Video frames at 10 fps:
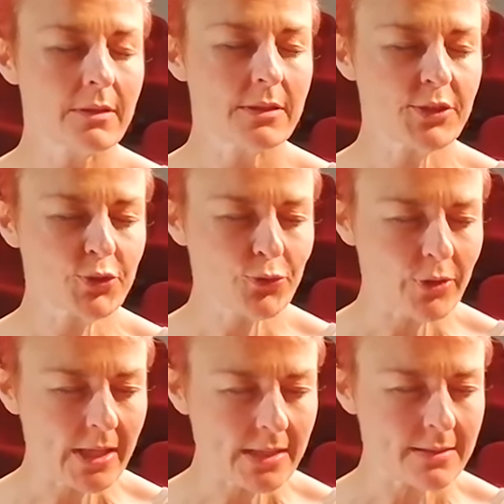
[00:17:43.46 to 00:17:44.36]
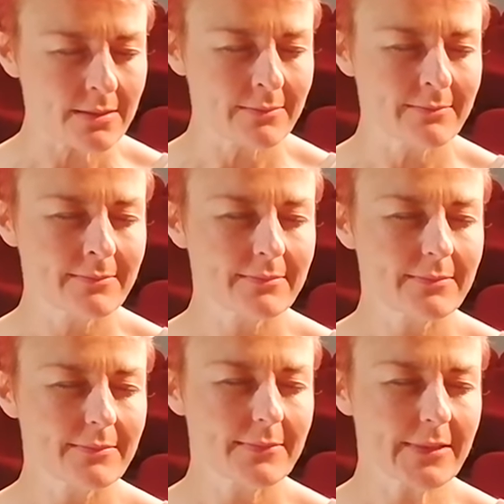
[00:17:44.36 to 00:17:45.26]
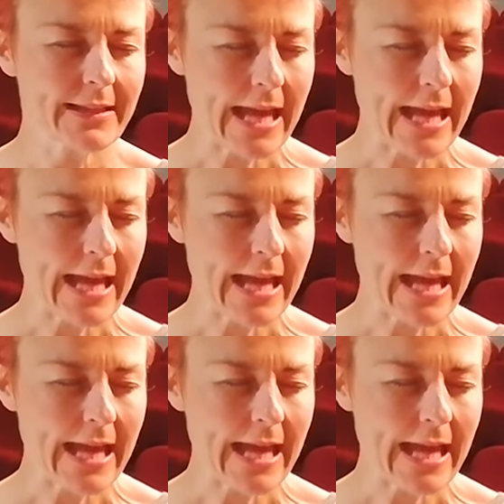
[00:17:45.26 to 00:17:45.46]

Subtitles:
the trees, the